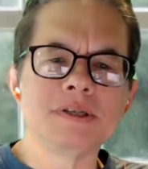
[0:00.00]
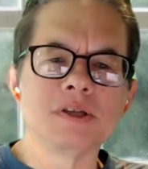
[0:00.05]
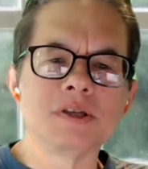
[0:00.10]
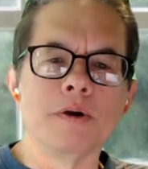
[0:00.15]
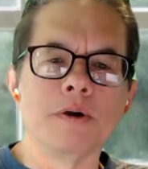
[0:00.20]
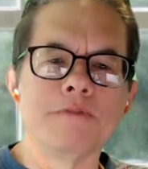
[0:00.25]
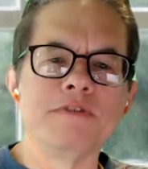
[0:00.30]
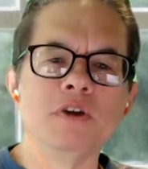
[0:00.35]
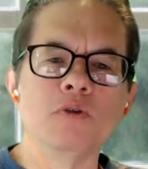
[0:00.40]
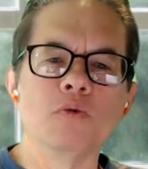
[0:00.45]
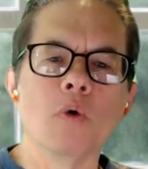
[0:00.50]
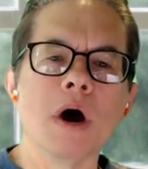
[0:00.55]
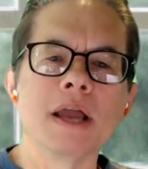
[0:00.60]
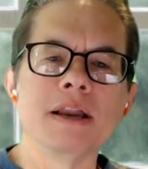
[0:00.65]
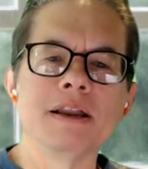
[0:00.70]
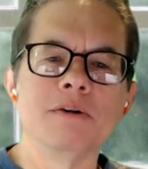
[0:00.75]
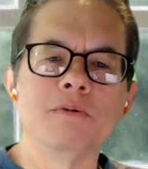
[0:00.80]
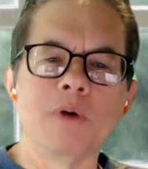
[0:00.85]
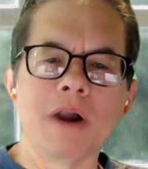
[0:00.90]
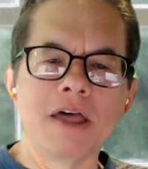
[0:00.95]
So if you
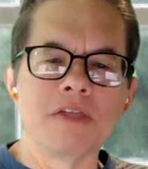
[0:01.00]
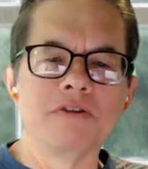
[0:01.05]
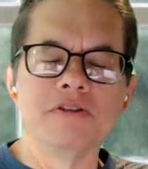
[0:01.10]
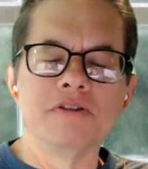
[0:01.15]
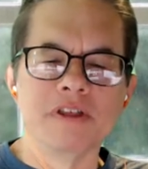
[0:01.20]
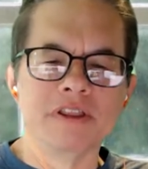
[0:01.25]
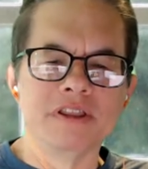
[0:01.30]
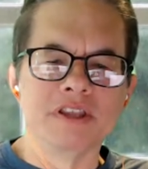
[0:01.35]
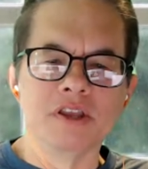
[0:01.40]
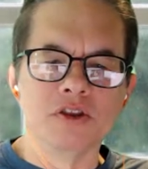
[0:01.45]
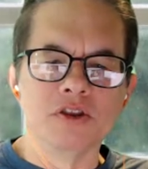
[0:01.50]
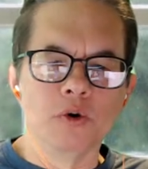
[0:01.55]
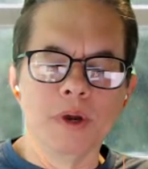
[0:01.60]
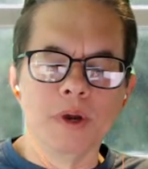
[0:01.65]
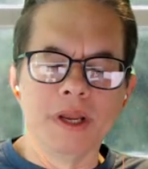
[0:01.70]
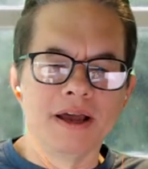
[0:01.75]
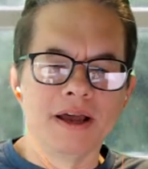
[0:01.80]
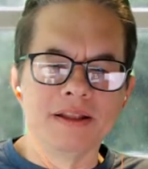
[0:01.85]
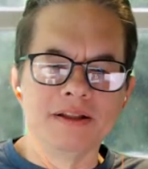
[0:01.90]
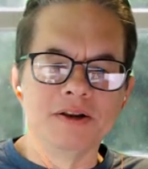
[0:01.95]
wanted, rather than to do
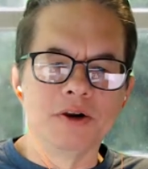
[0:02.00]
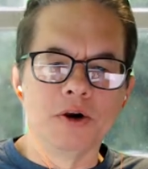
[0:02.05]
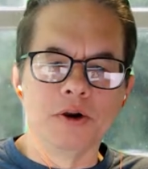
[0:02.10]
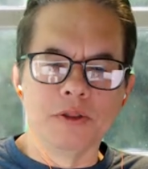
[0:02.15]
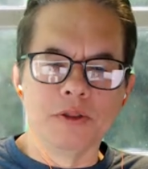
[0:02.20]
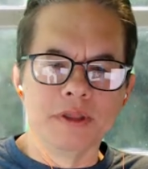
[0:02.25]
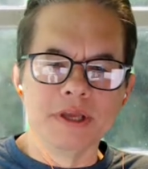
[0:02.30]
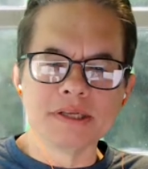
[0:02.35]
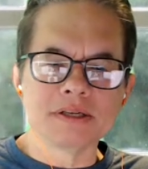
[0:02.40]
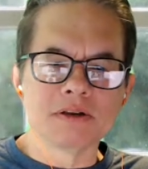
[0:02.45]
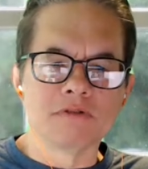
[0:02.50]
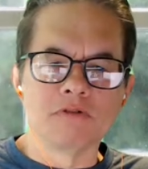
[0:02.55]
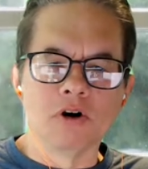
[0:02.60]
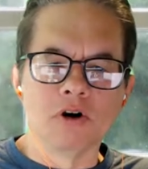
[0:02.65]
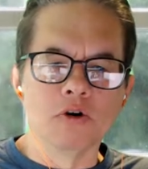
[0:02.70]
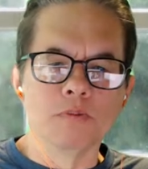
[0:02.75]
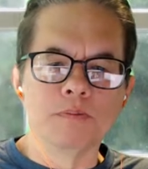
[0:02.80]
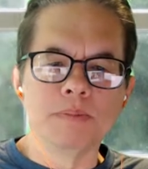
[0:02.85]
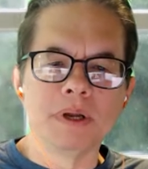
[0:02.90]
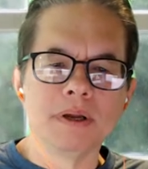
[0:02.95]
it under this
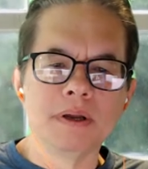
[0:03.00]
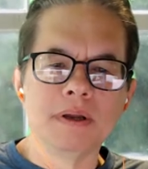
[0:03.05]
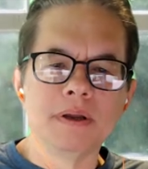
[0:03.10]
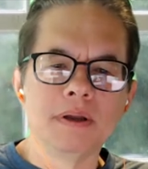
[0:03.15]
group,